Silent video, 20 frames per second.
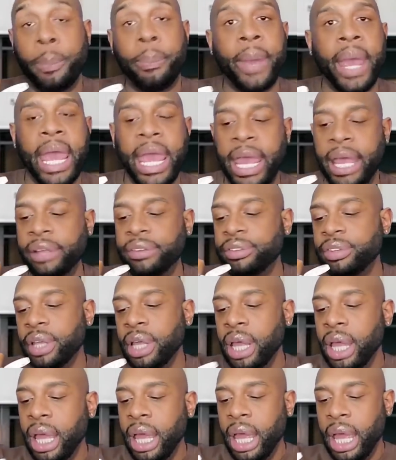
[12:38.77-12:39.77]
your past
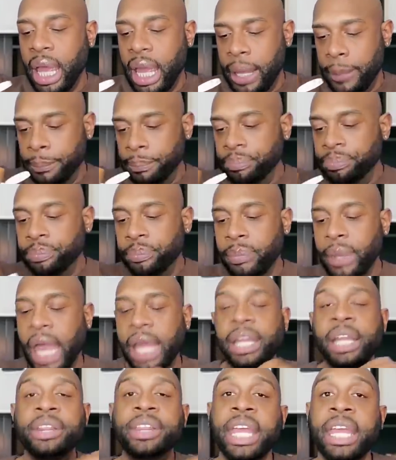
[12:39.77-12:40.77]

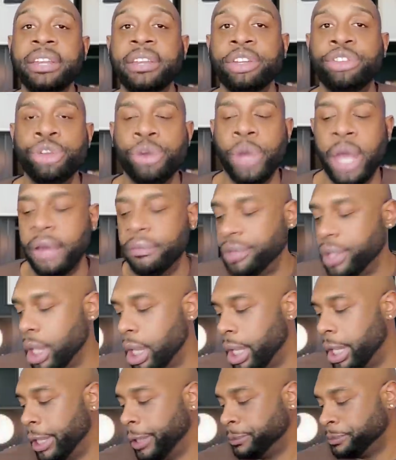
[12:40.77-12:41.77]
and the things that you have
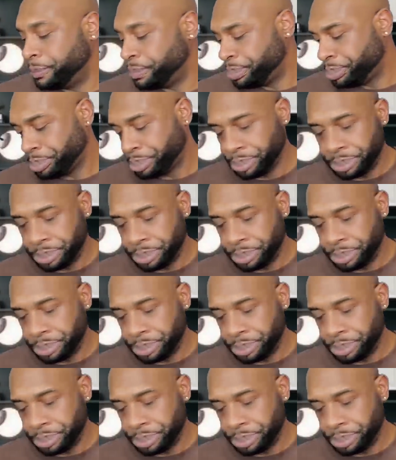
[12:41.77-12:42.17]
done